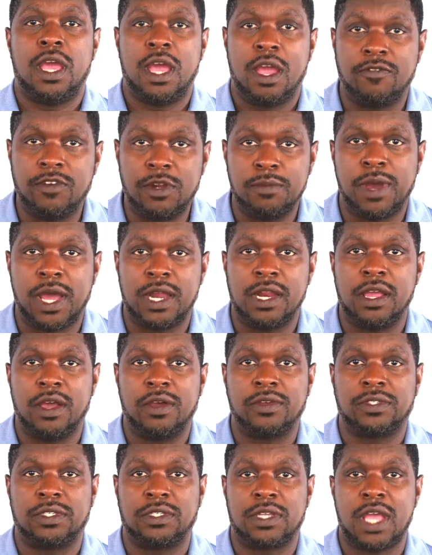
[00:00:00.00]
everybody
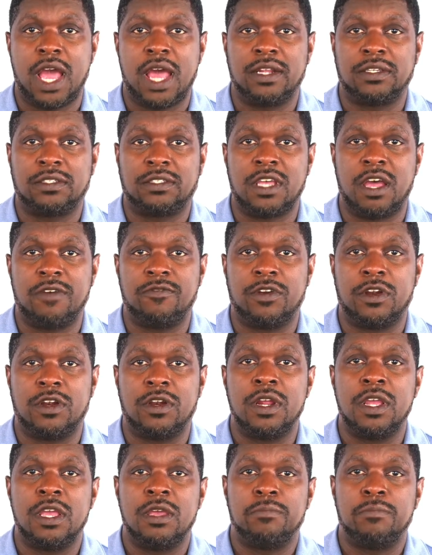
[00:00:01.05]
else has got to suffer